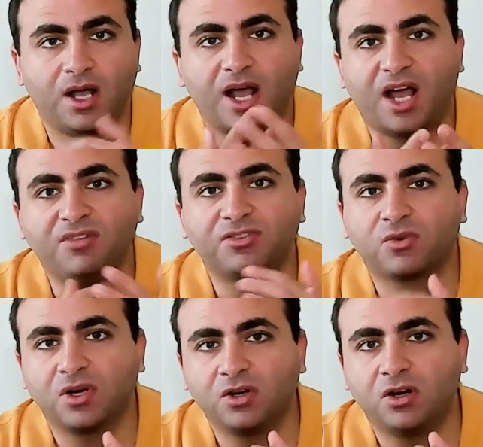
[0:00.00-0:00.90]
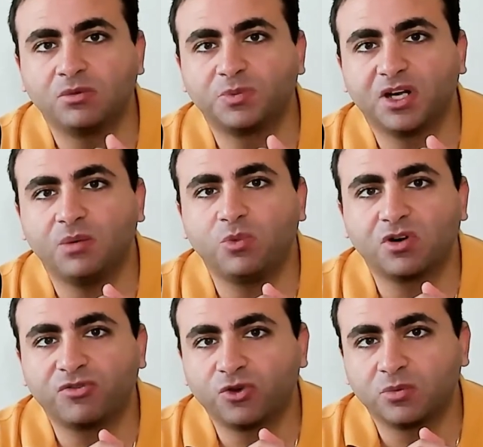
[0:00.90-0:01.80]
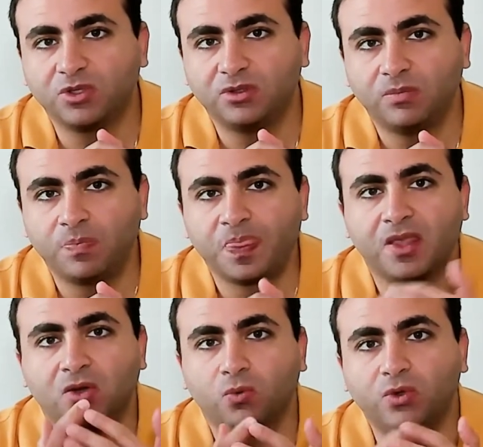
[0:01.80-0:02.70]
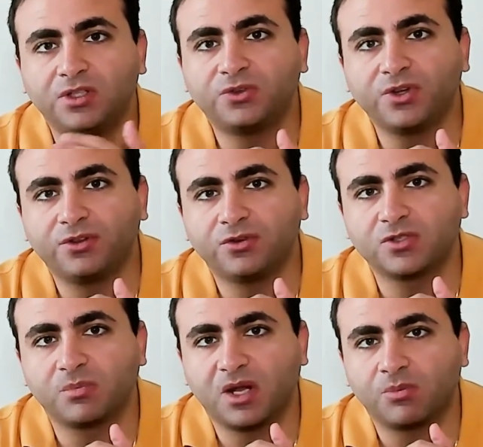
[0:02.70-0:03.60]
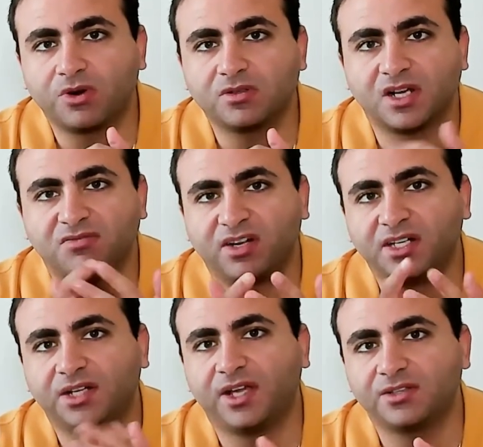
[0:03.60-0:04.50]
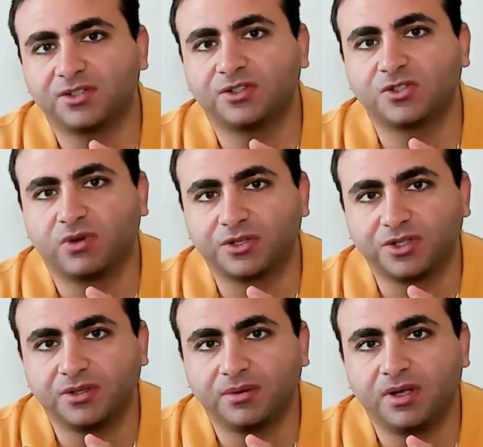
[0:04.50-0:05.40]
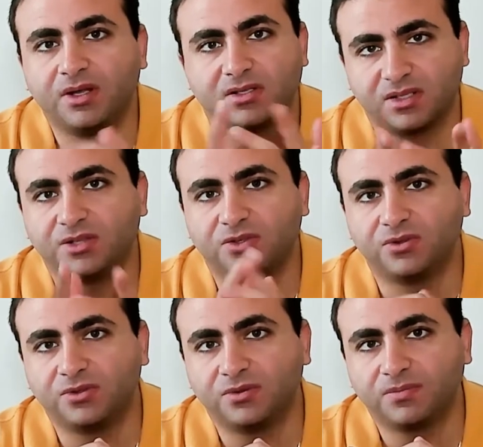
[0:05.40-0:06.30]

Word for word: Have Toronto homes become more affordable? We'll drill through some numbers and find out the answer to this question. Stay tuned.